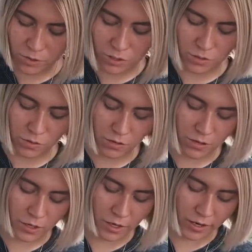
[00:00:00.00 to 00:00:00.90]
to
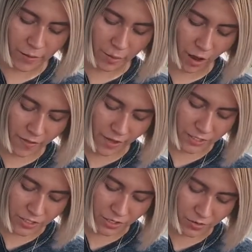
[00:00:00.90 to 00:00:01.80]
the current pot
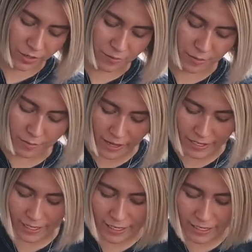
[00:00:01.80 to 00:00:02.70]
that you're going to be
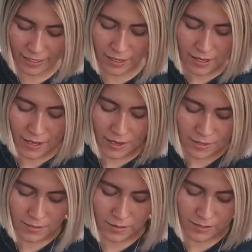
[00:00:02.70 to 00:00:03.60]
planting it in.
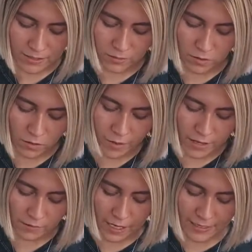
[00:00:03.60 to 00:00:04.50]
So it's a little
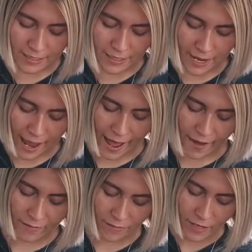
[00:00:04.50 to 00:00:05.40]
bit less than
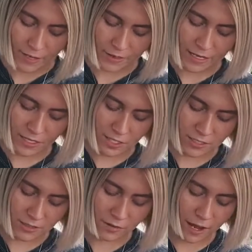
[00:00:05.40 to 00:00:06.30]
half. This
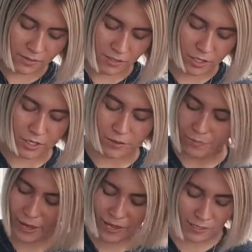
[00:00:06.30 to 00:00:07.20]
just allows a good
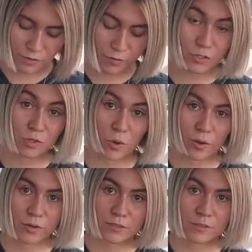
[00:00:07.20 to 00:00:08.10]
base for
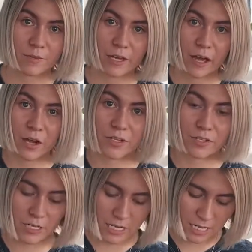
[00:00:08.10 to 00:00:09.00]
soil to be
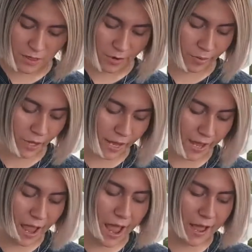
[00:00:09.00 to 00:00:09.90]
underneath your
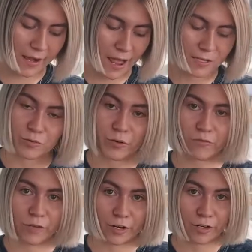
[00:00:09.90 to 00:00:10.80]
plant and has
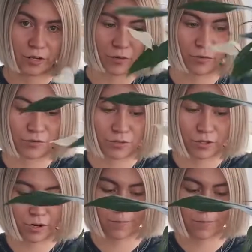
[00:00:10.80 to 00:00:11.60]
room for your new roots to grow.